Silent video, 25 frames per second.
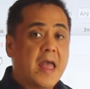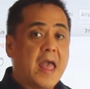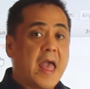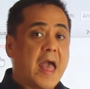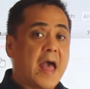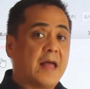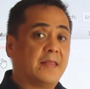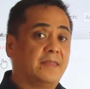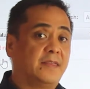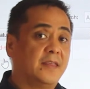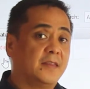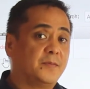
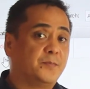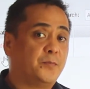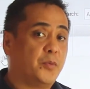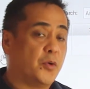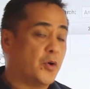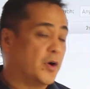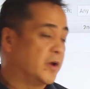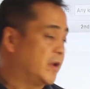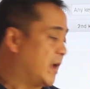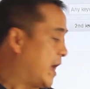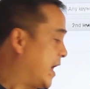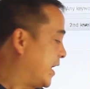At this
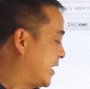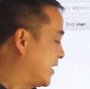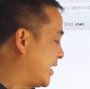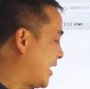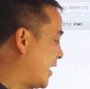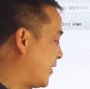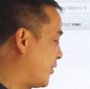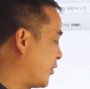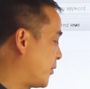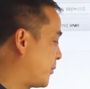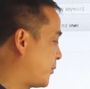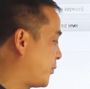point, I can
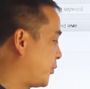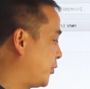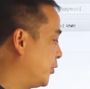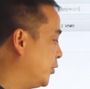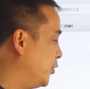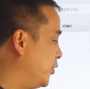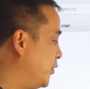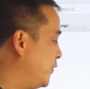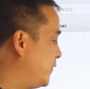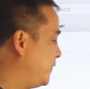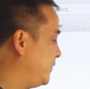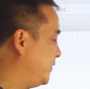either
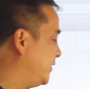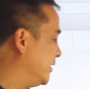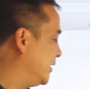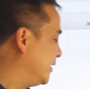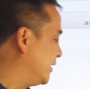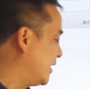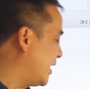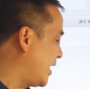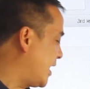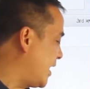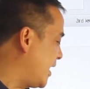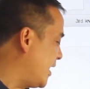approve,
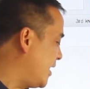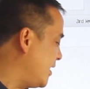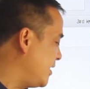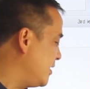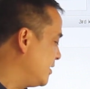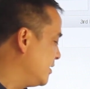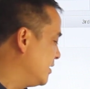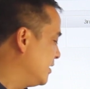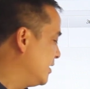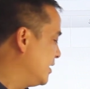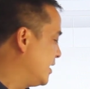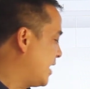
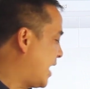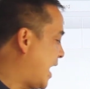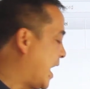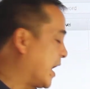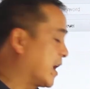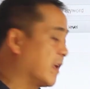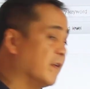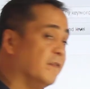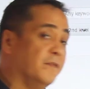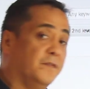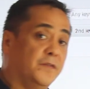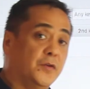deny, I
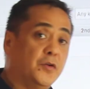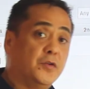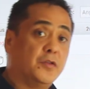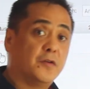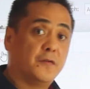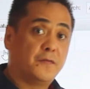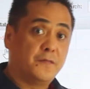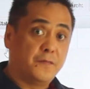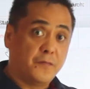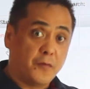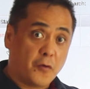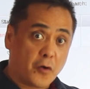can view the
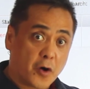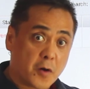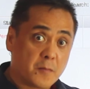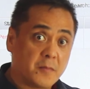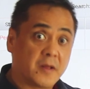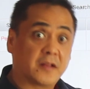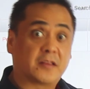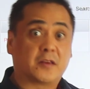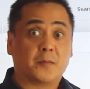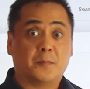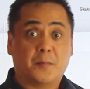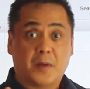form,
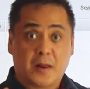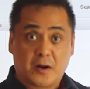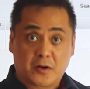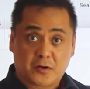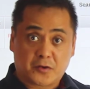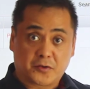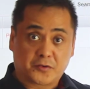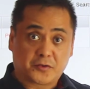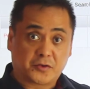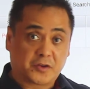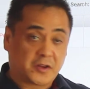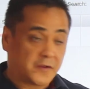like the
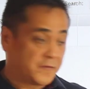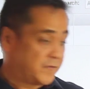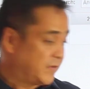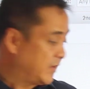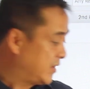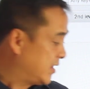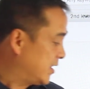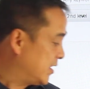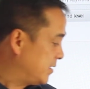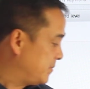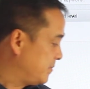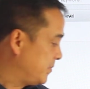medical
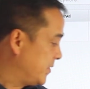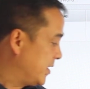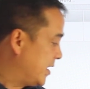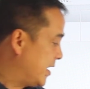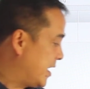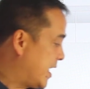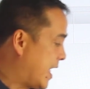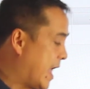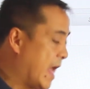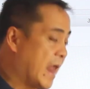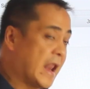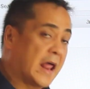certificate,
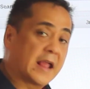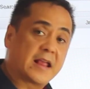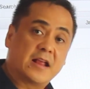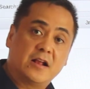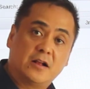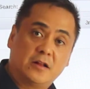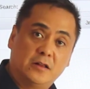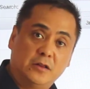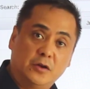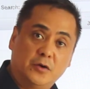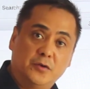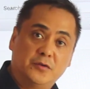and I can
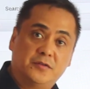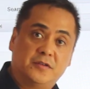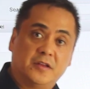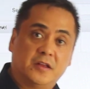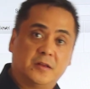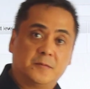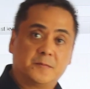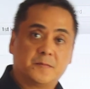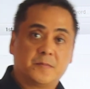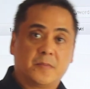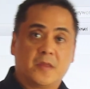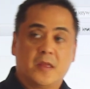close it.